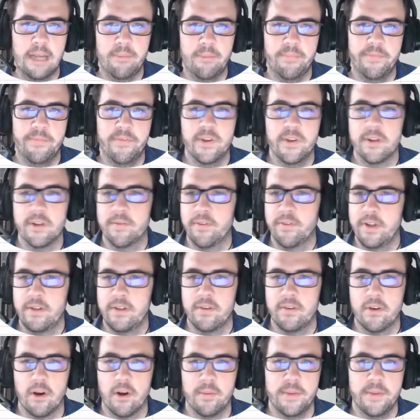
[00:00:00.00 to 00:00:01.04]
Feel free to
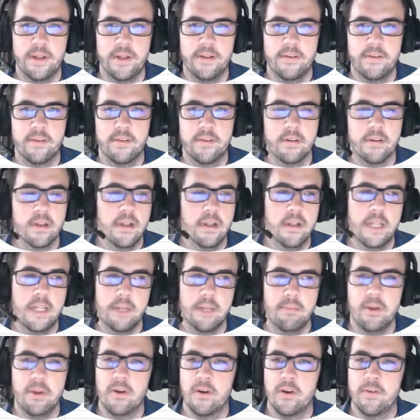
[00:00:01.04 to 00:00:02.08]
comment. Let me
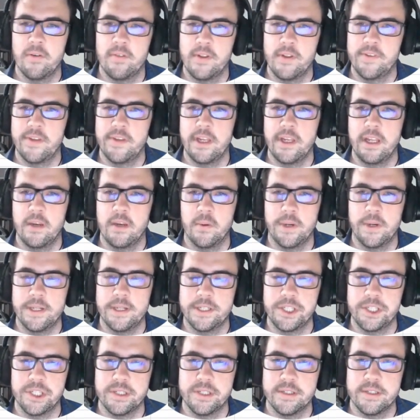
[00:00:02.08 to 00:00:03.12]
know if there's any
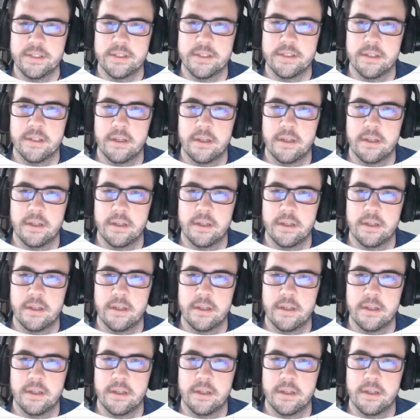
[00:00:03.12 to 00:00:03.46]
questions,